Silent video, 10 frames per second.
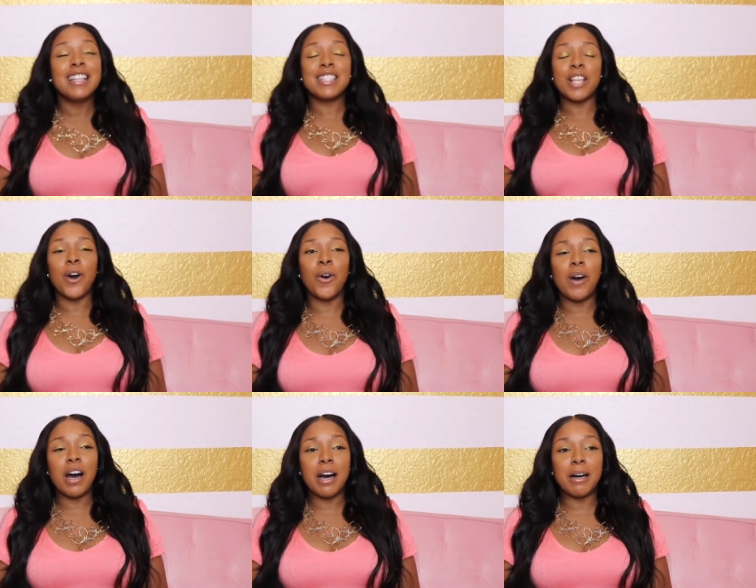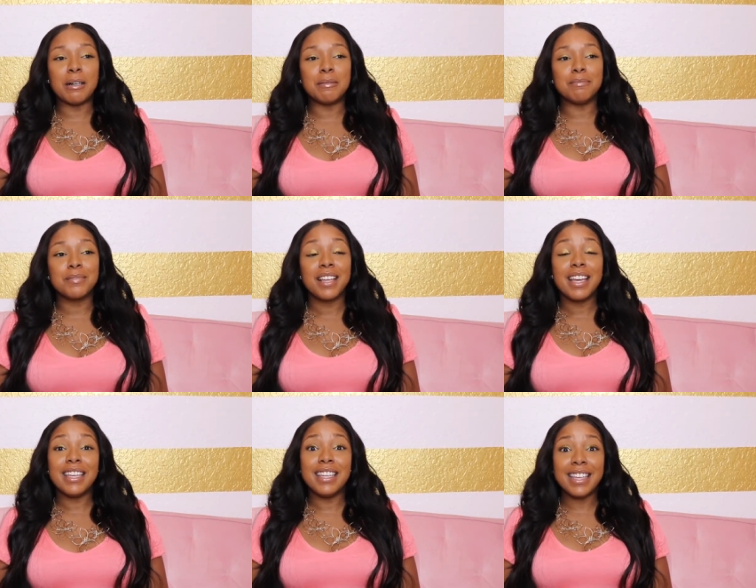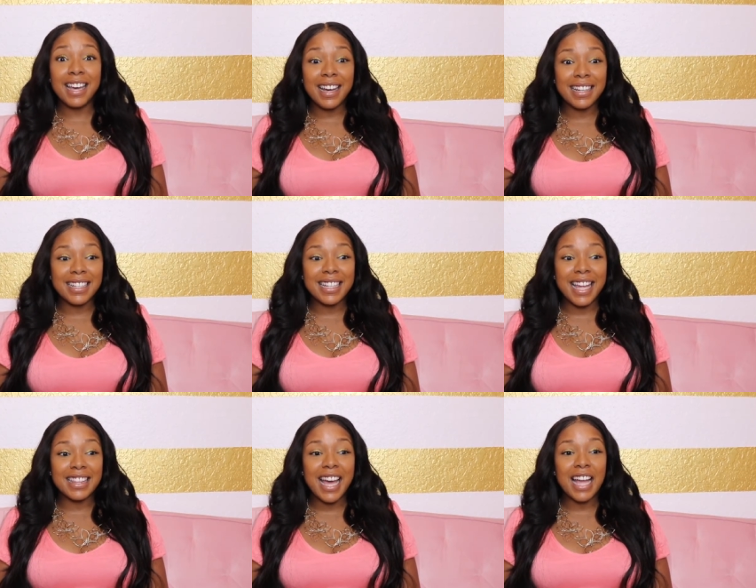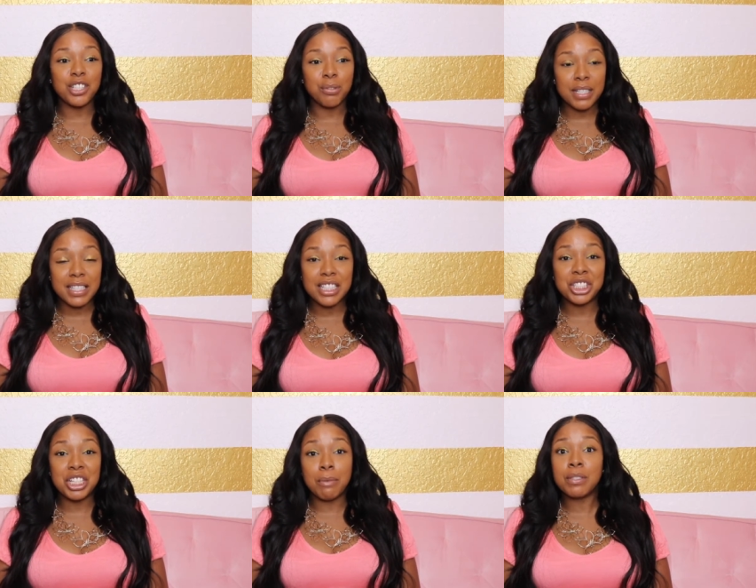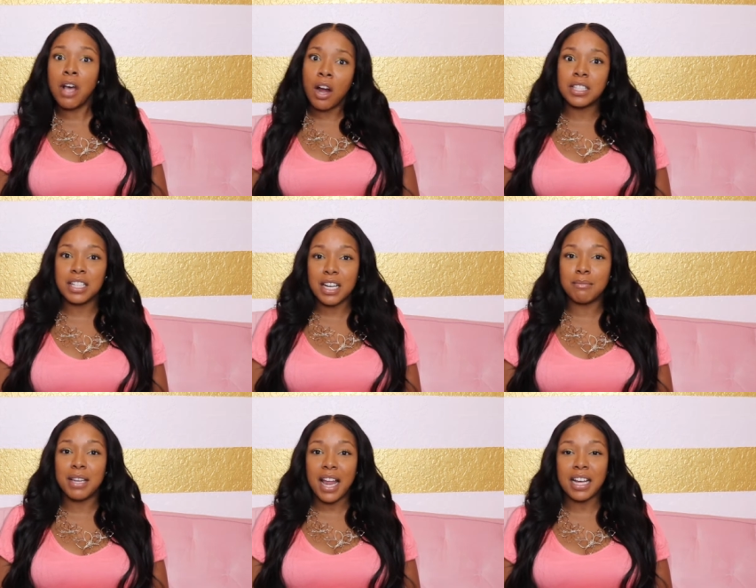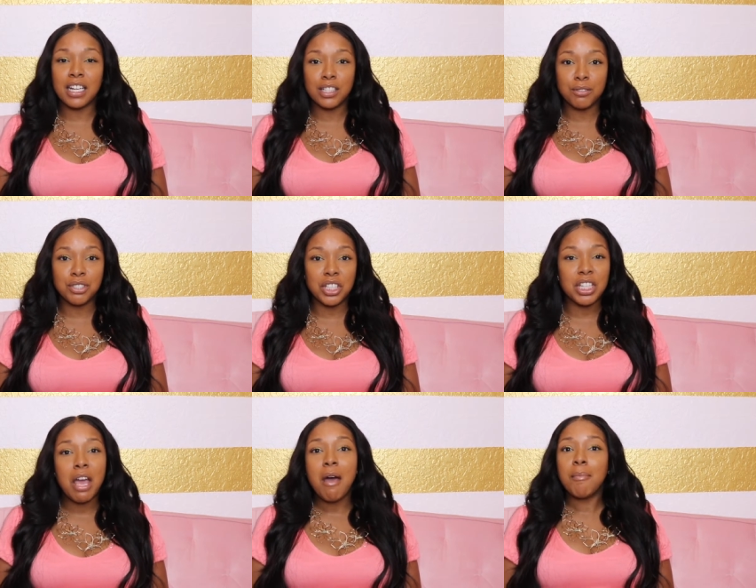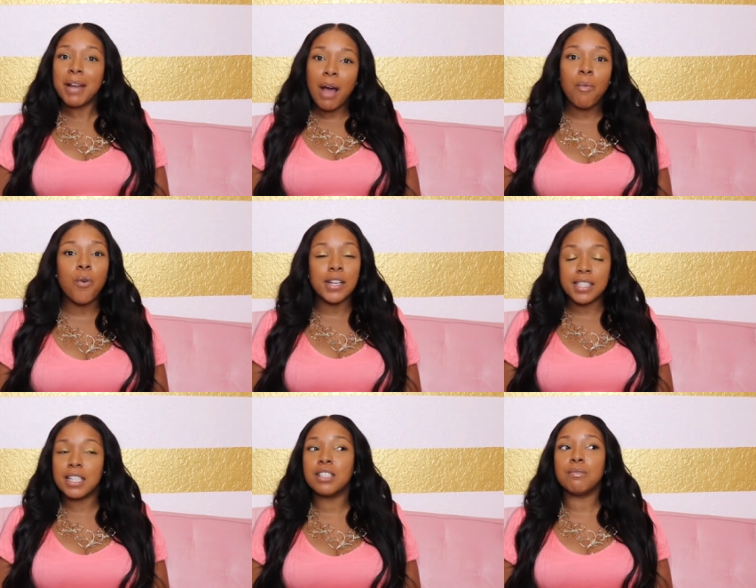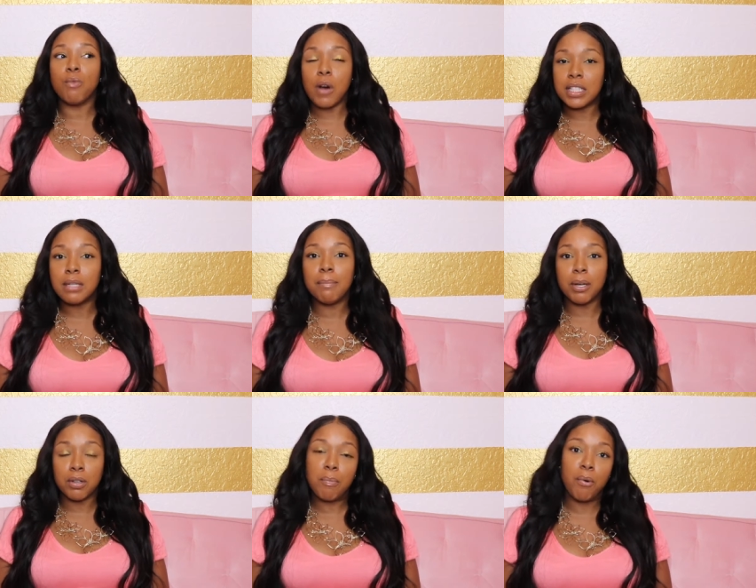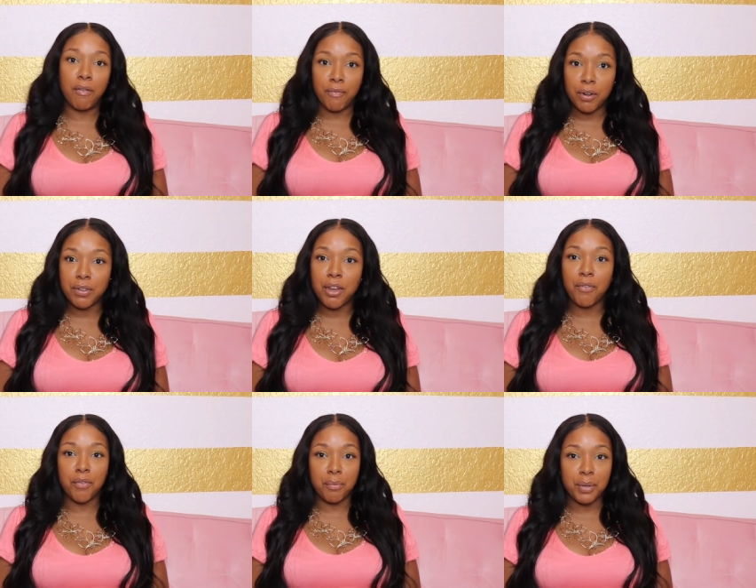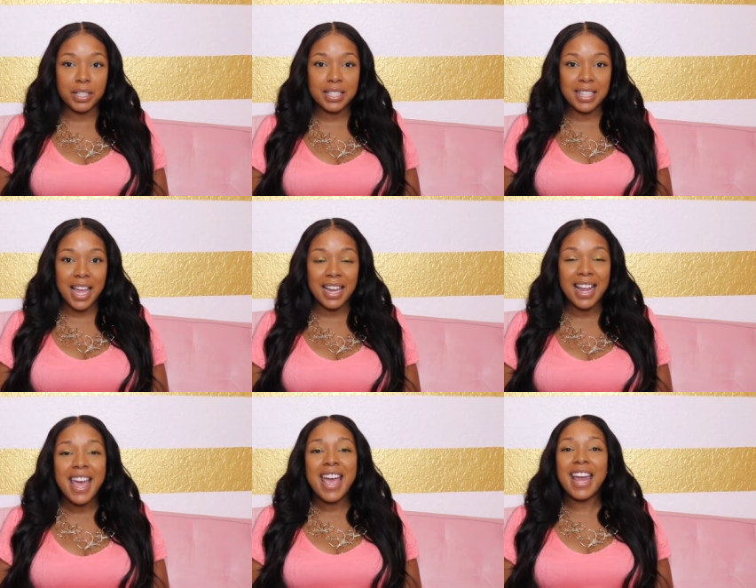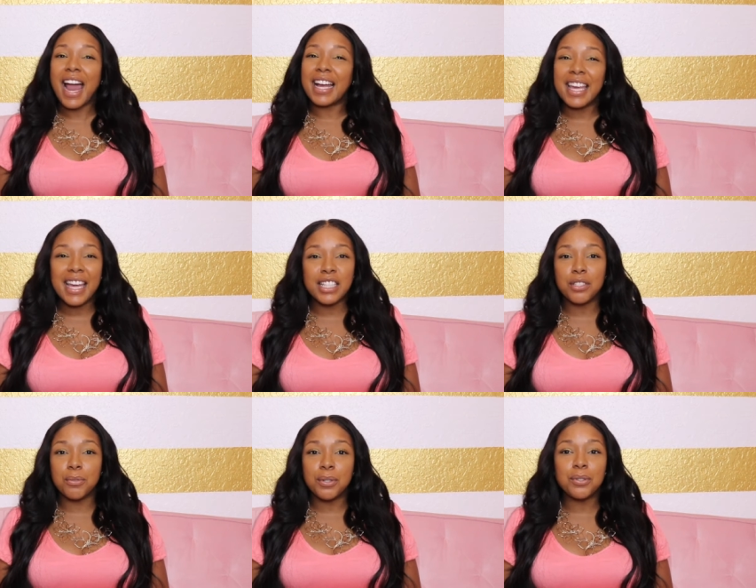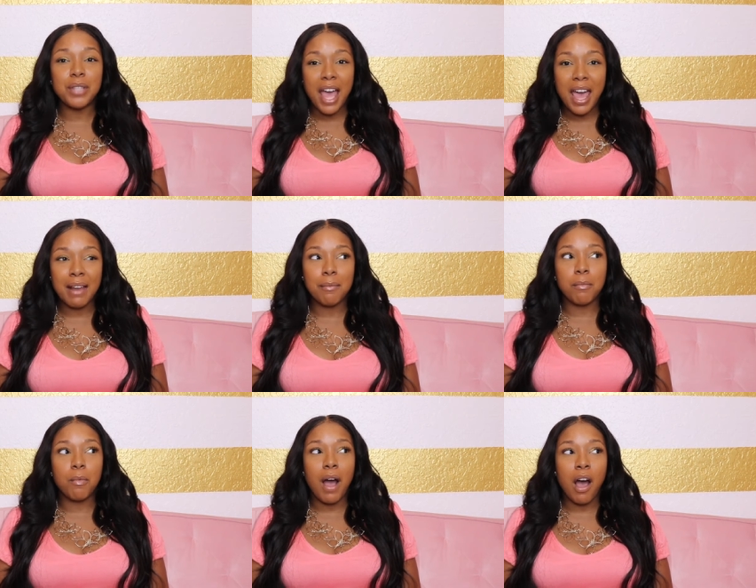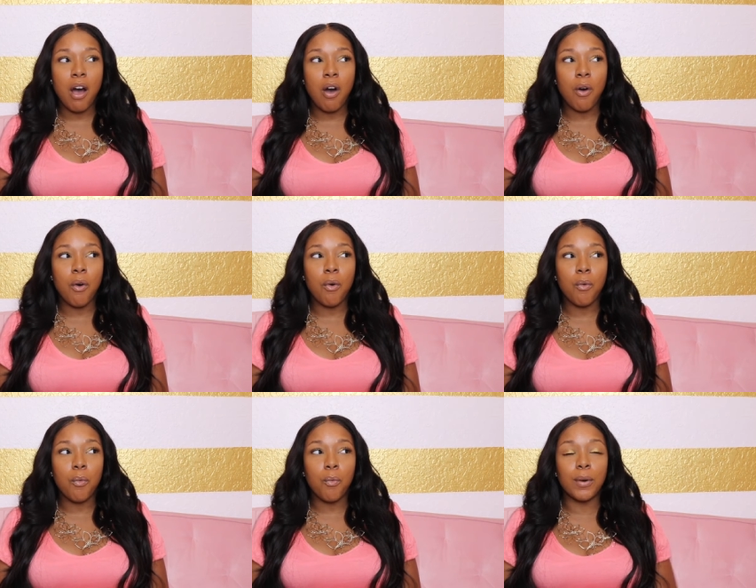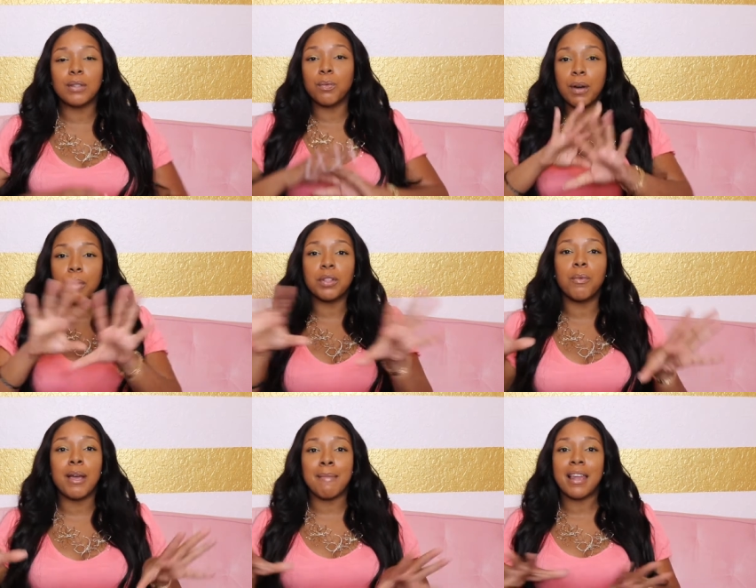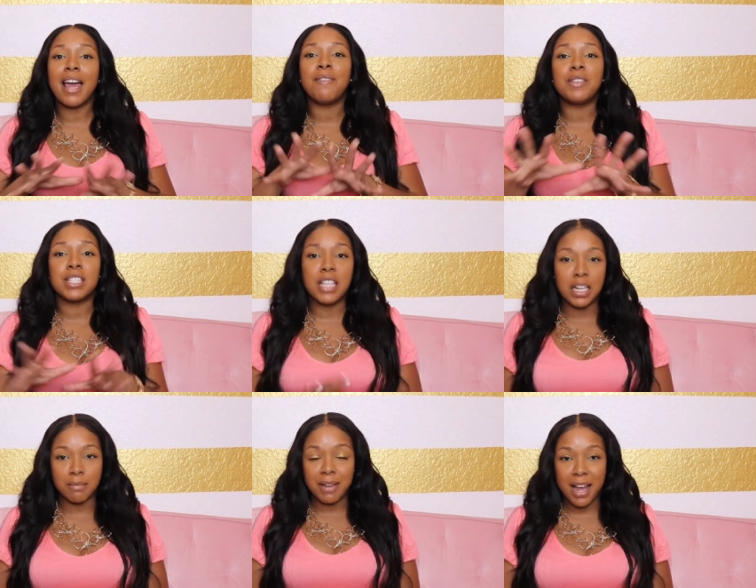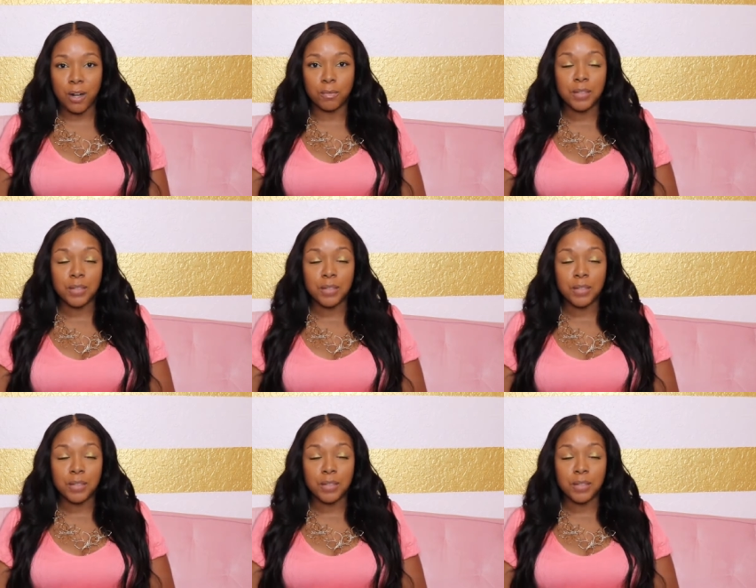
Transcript: So, um, yeah, that transition, it was hard to come to that conclusion, but I want to want to build a portfolio from real estate, and I can't do that while with the way my life is set up now.